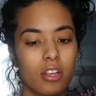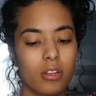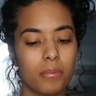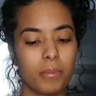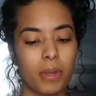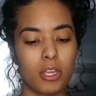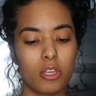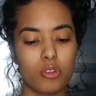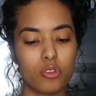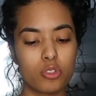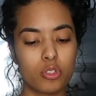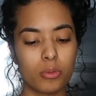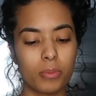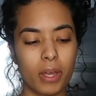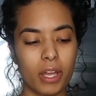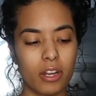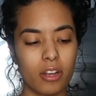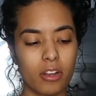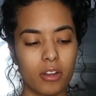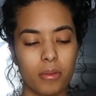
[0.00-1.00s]
my YouTube
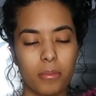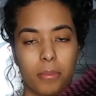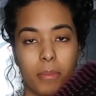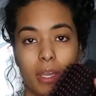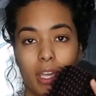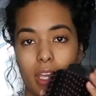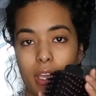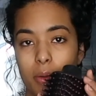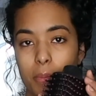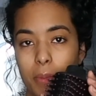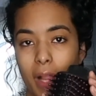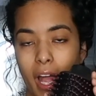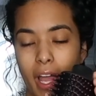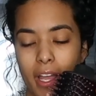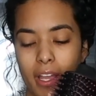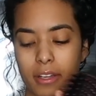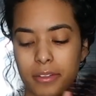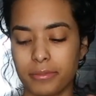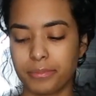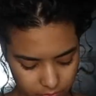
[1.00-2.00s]
header, pink and black.
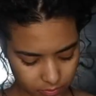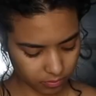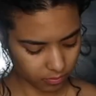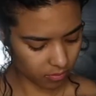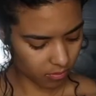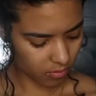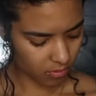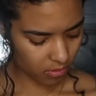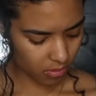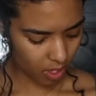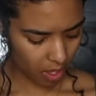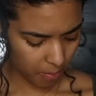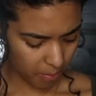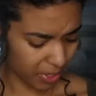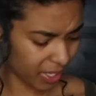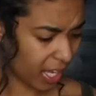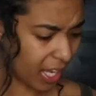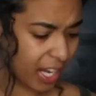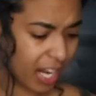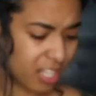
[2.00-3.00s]

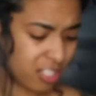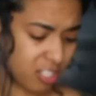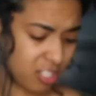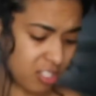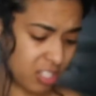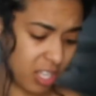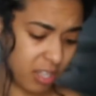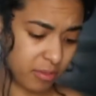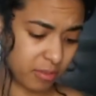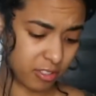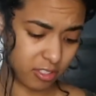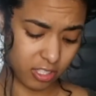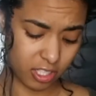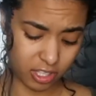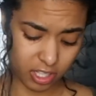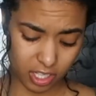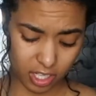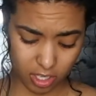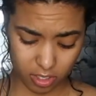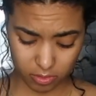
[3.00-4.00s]
But yeah, guys, there's
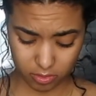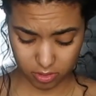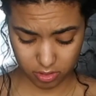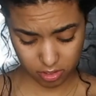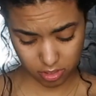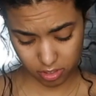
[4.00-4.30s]
nothing else